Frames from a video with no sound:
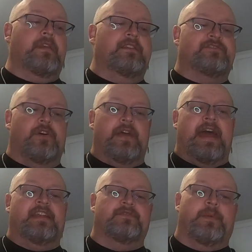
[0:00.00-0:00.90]
And so
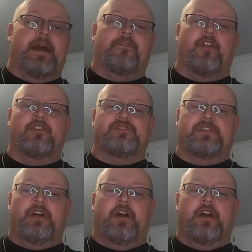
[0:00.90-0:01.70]
that is my version